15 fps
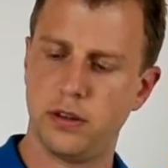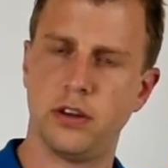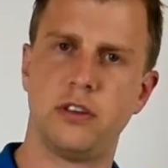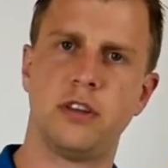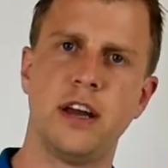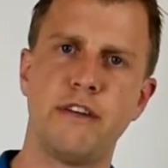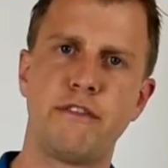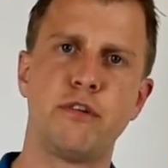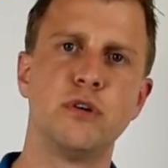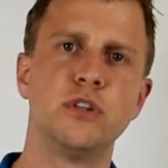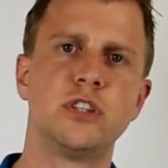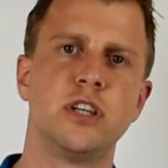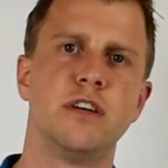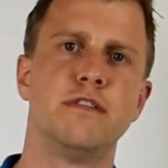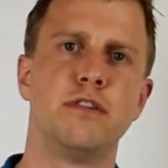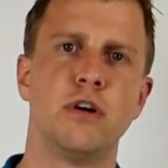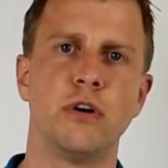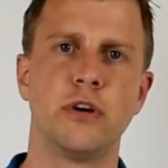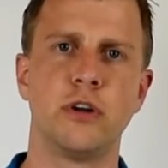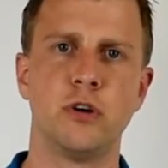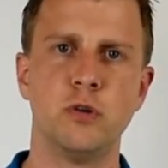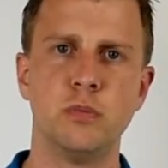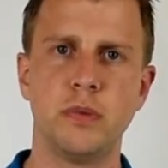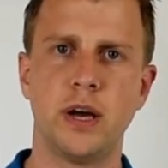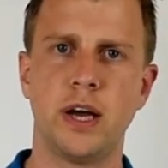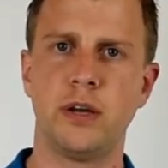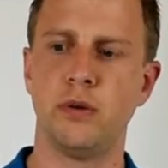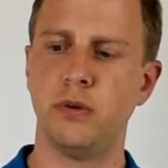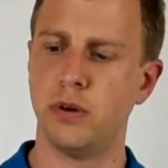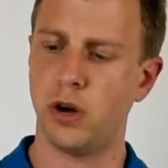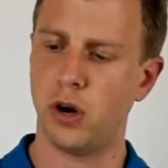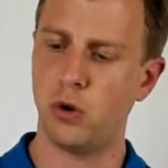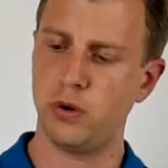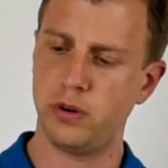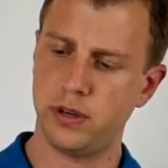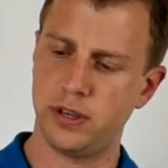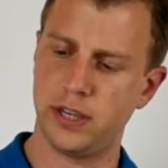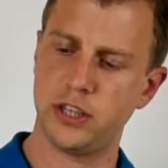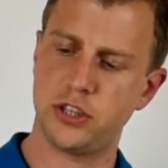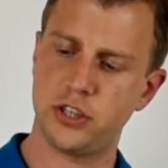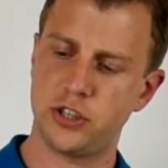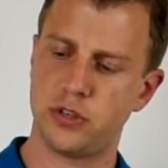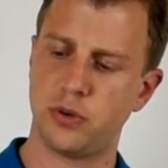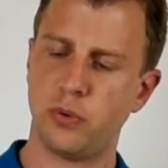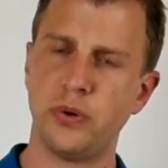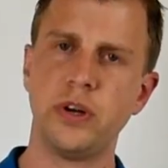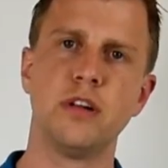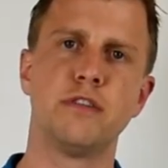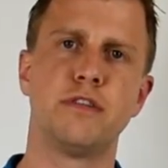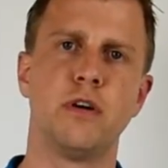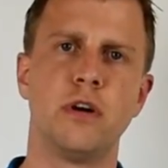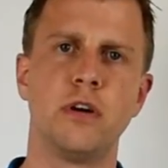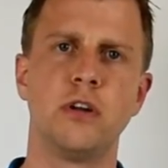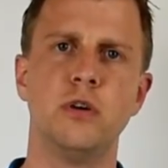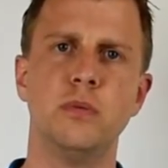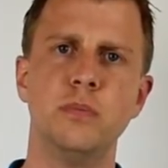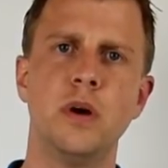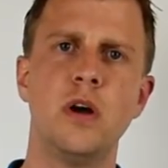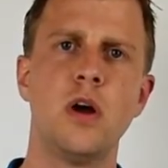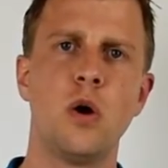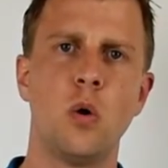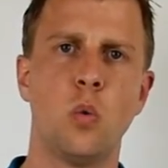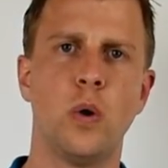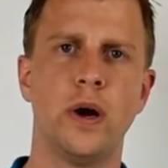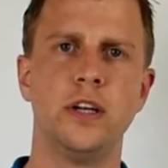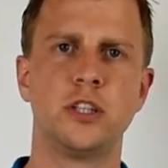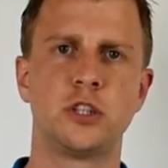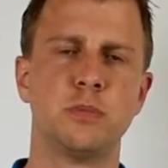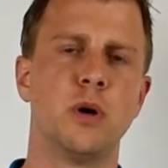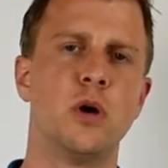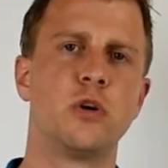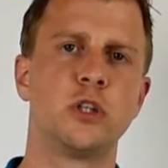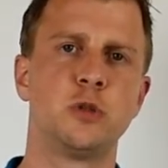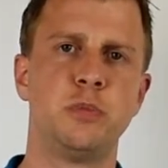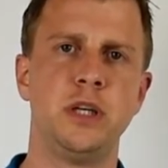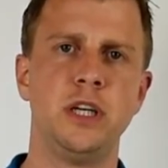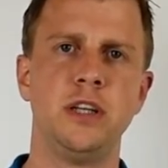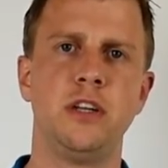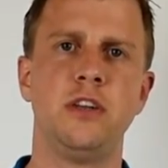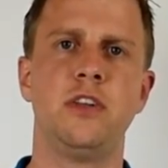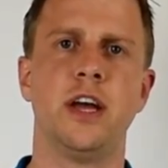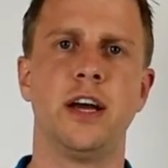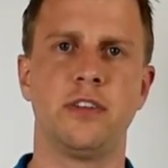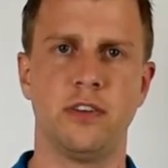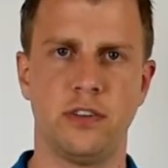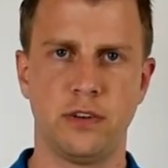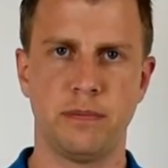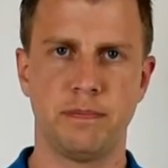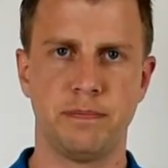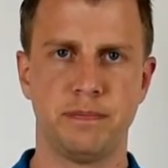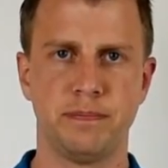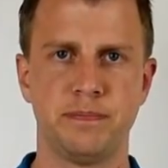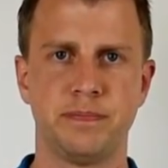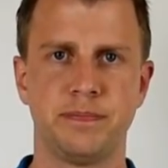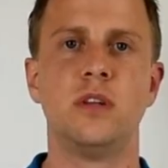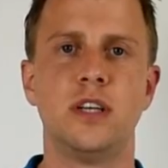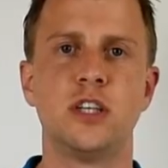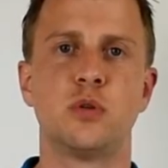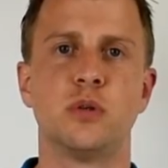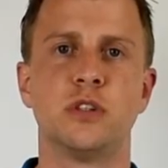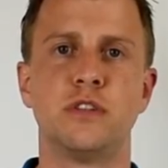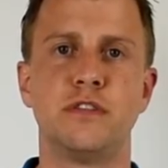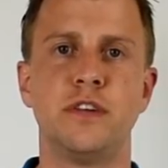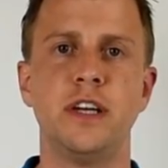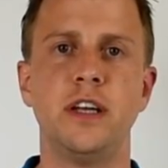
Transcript: the difference in volume, and you know this is the real volume when smoke is being detected. This was a